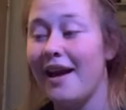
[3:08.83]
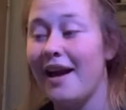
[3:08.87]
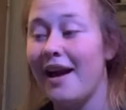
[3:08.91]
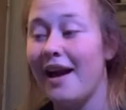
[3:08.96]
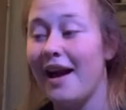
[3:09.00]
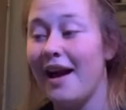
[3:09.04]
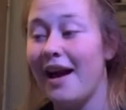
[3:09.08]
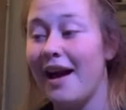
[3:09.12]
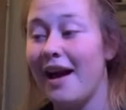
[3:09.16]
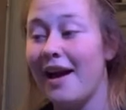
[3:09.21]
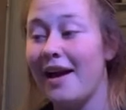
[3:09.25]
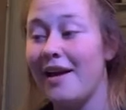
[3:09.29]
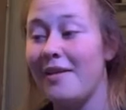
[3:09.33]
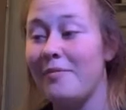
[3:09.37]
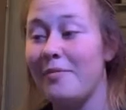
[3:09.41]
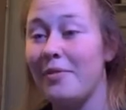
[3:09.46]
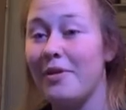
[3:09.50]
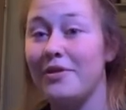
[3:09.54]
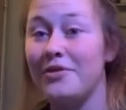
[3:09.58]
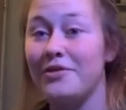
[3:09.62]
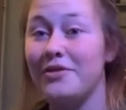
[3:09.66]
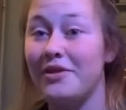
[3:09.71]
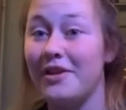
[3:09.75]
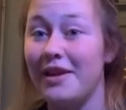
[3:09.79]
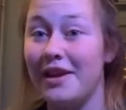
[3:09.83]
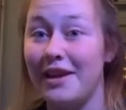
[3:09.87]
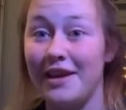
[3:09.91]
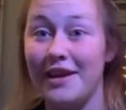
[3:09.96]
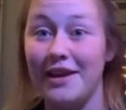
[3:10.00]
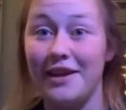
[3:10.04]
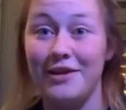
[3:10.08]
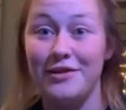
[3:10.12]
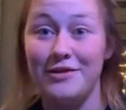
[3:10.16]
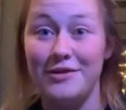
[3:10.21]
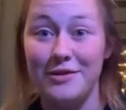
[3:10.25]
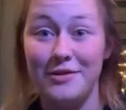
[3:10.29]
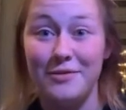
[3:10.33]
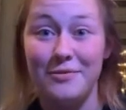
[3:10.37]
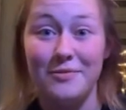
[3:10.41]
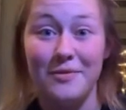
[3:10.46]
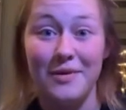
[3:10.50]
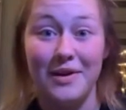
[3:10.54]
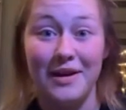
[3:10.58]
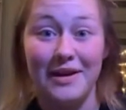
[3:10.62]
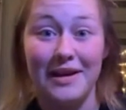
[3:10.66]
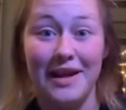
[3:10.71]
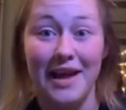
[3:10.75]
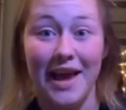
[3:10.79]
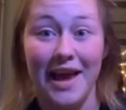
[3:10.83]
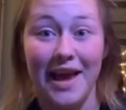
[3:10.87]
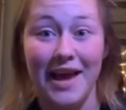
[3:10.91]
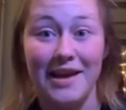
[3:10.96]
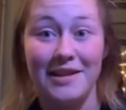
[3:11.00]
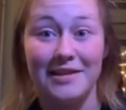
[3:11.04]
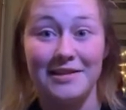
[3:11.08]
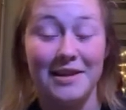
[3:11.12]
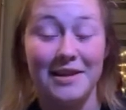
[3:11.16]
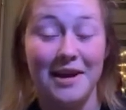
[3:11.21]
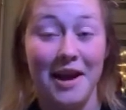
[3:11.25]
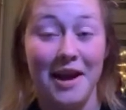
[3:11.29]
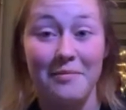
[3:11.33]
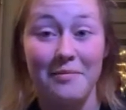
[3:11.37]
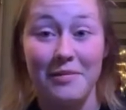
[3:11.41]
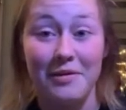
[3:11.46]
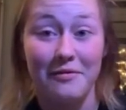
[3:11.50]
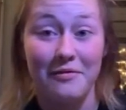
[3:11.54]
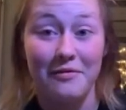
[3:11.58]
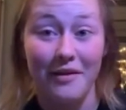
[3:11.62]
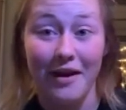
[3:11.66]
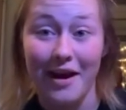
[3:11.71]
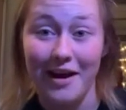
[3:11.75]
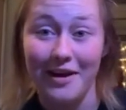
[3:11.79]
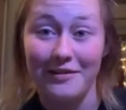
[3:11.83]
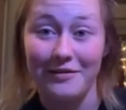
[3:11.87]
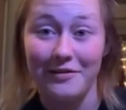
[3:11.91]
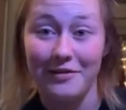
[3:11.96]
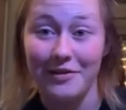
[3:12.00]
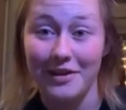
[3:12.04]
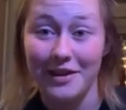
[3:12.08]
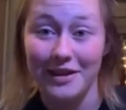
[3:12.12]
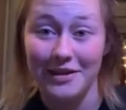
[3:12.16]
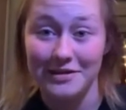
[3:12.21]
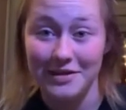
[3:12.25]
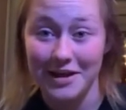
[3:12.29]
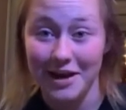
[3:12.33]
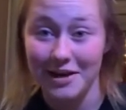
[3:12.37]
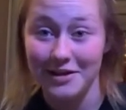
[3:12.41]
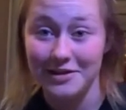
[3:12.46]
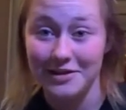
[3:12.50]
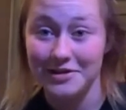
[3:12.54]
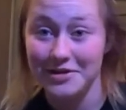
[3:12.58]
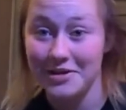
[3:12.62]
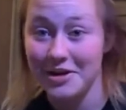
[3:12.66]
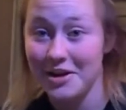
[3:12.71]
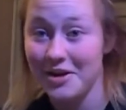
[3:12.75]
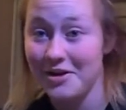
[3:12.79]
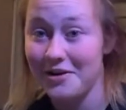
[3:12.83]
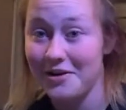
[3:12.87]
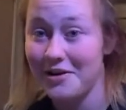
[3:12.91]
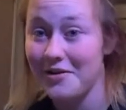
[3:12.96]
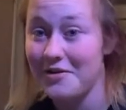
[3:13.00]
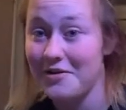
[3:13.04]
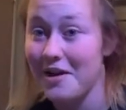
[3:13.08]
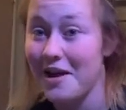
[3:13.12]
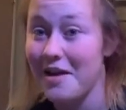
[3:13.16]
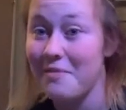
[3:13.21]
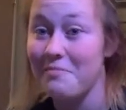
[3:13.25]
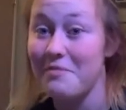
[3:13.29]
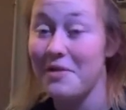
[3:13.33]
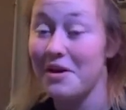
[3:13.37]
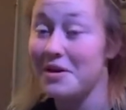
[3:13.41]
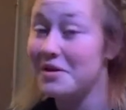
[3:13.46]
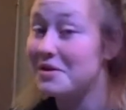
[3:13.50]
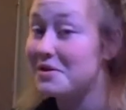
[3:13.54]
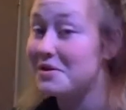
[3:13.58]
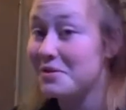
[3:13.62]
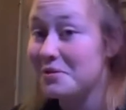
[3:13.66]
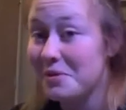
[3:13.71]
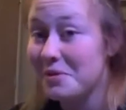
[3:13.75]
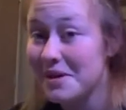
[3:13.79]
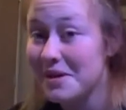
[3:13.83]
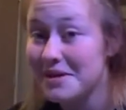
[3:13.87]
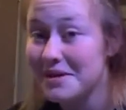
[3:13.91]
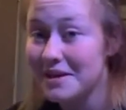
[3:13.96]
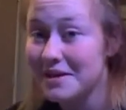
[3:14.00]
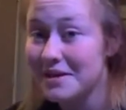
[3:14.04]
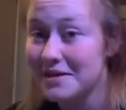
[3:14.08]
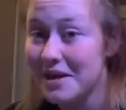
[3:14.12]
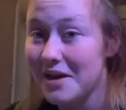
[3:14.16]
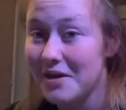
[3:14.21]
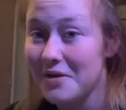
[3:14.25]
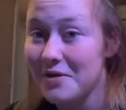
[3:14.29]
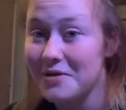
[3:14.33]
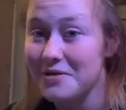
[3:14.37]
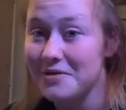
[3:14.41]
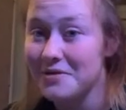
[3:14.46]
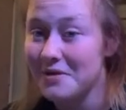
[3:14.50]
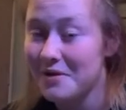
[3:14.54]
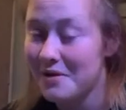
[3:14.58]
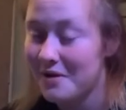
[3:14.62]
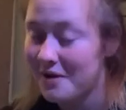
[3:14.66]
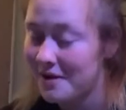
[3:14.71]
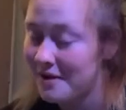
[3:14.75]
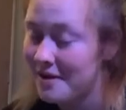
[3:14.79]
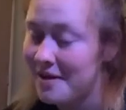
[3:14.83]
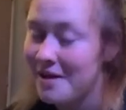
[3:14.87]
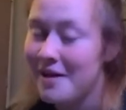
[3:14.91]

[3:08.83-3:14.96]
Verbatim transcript: I personally can do one case and I'd be fine for the entire scenario game, but it's 26 hours, so